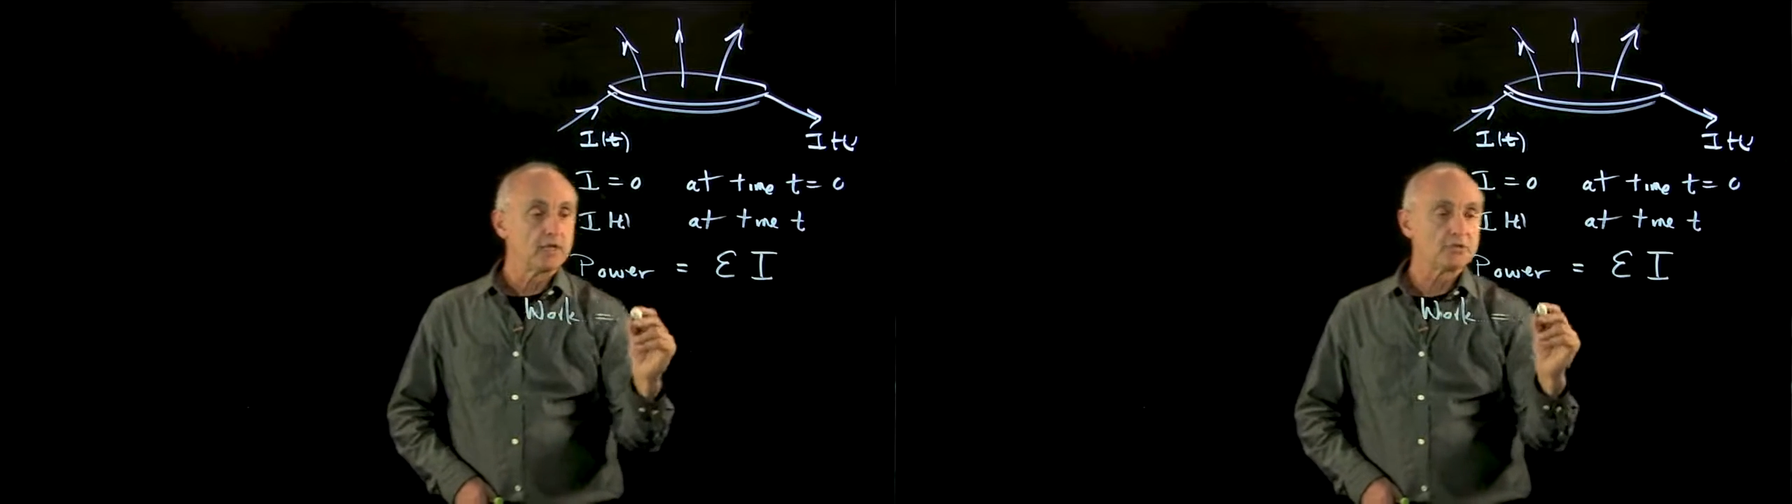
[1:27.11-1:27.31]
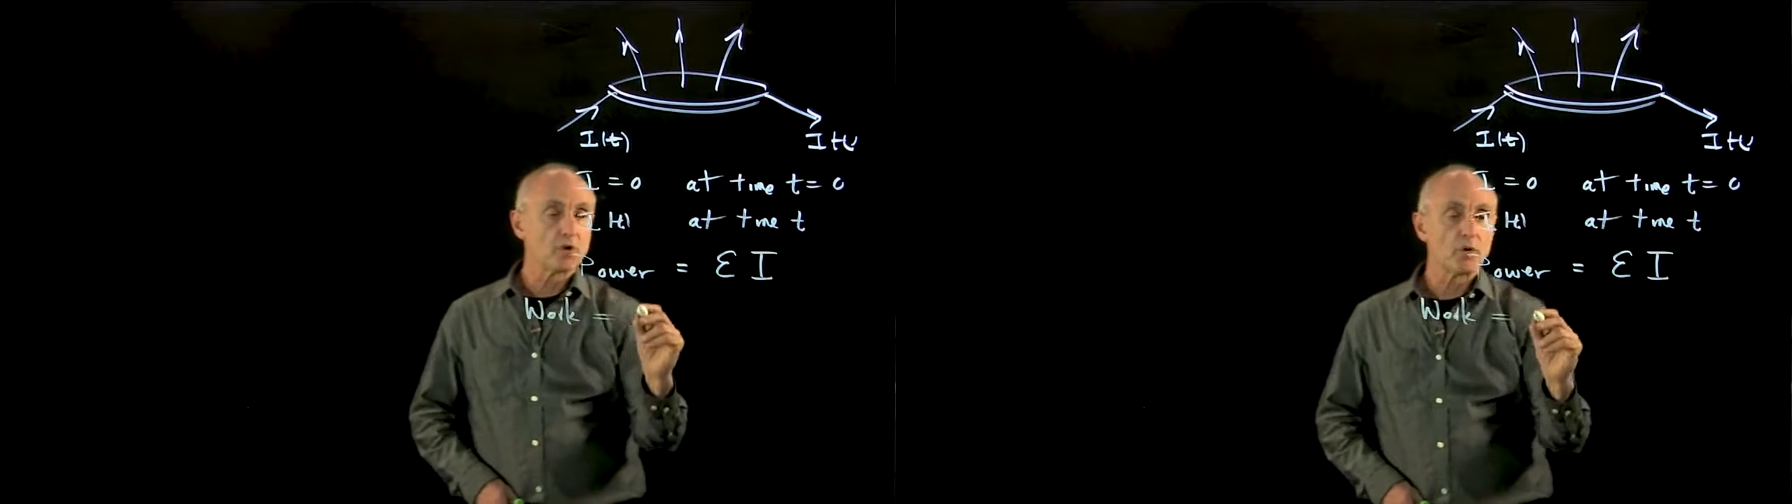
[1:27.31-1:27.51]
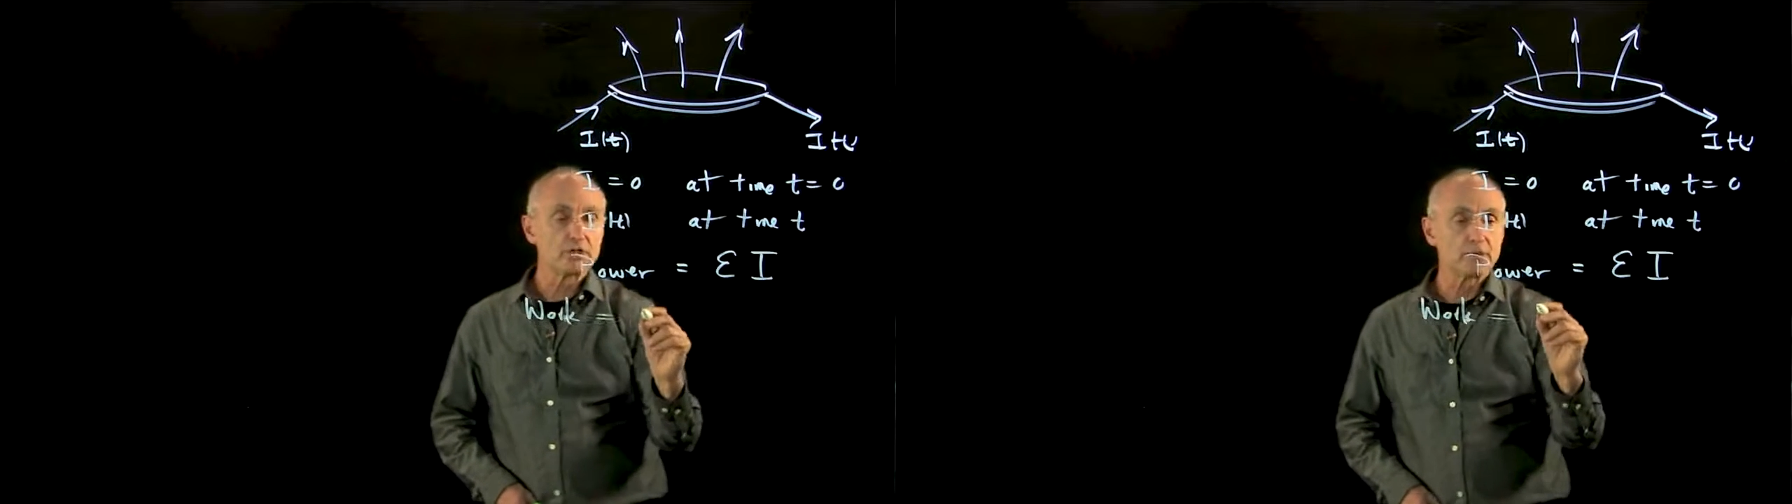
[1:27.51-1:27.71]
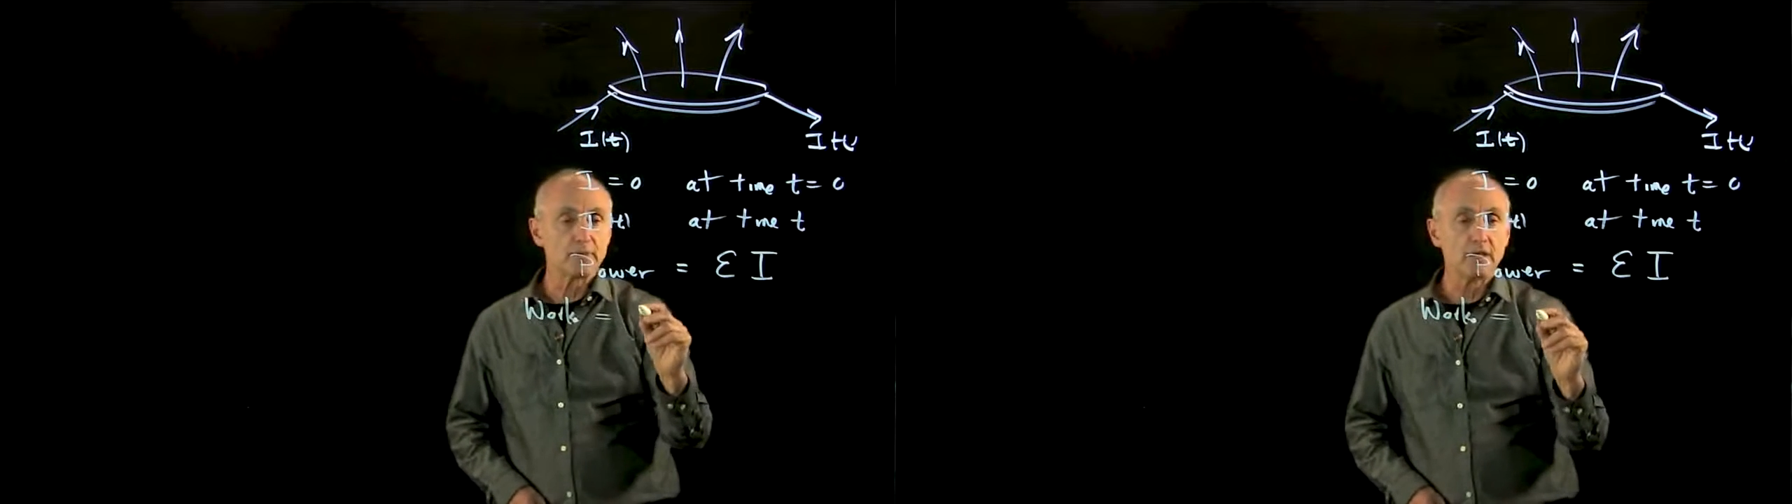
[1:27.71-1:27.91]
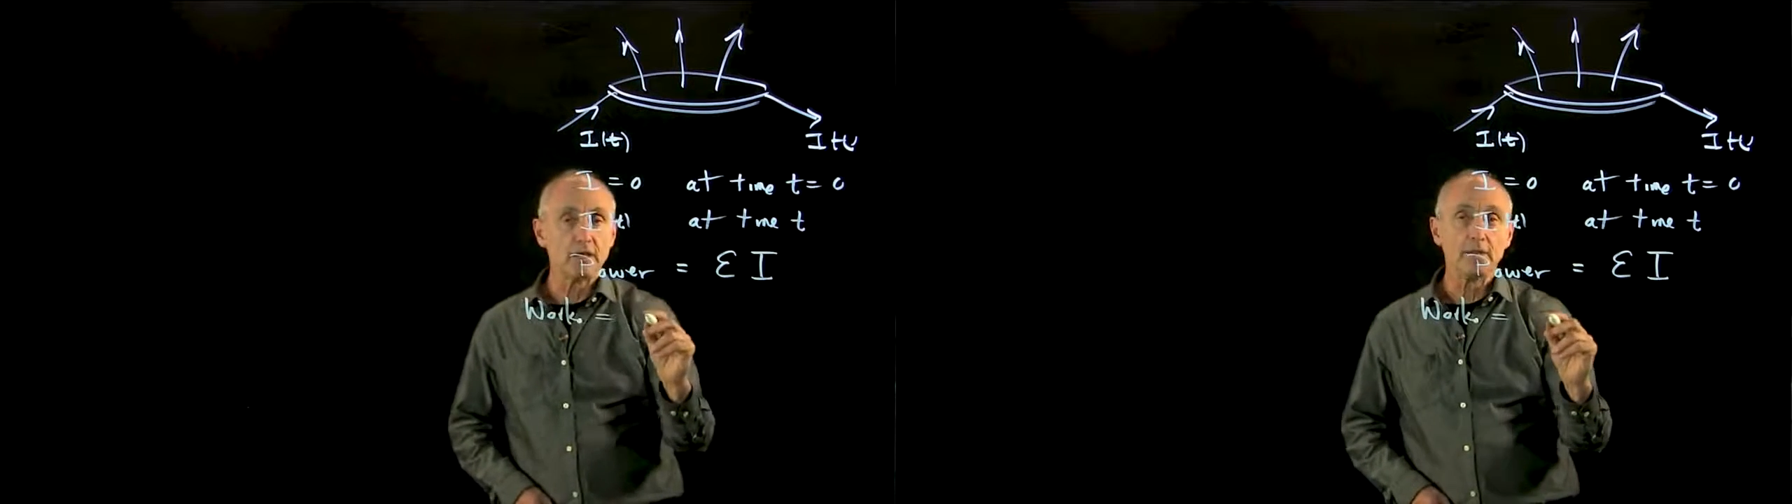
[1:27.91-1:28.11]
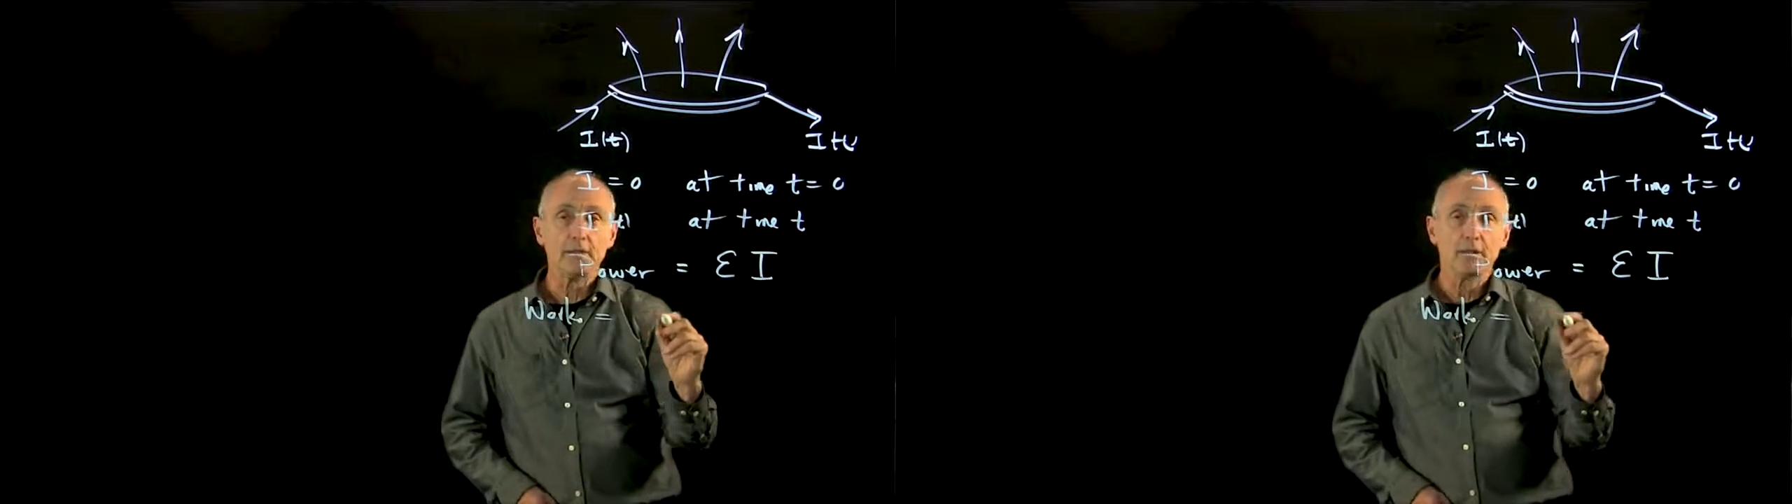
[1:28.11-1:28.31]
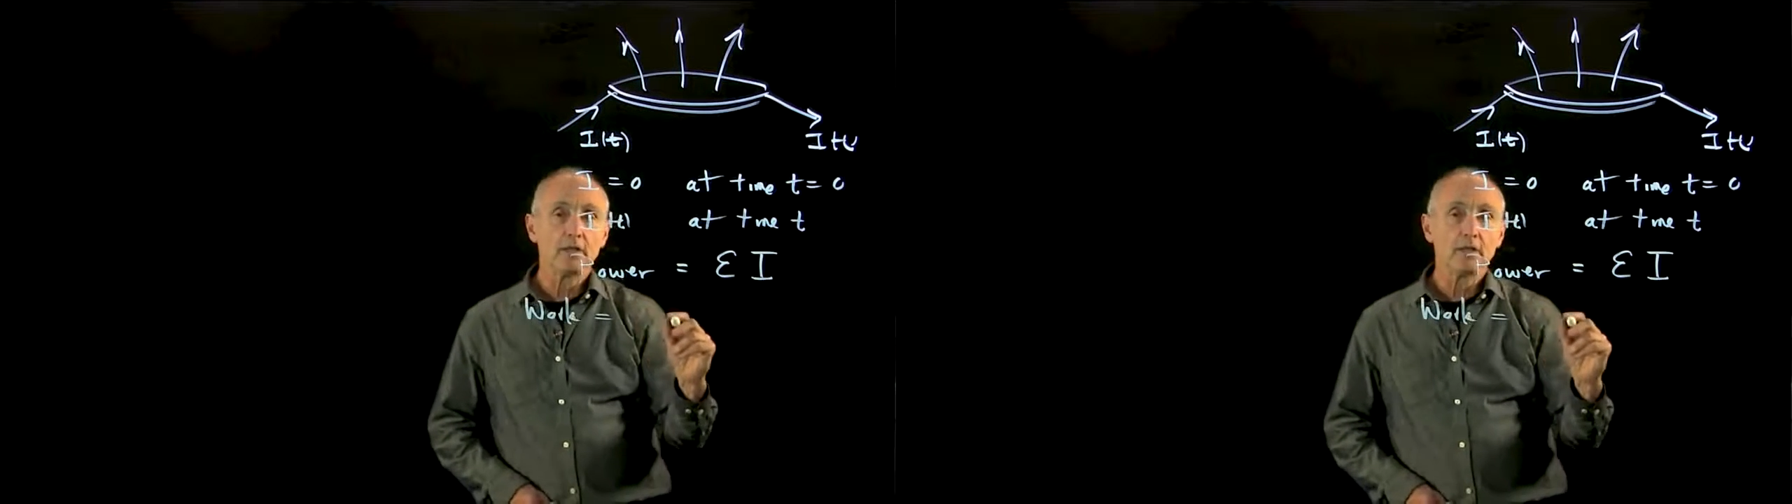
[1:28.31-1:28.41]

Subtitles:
is going to be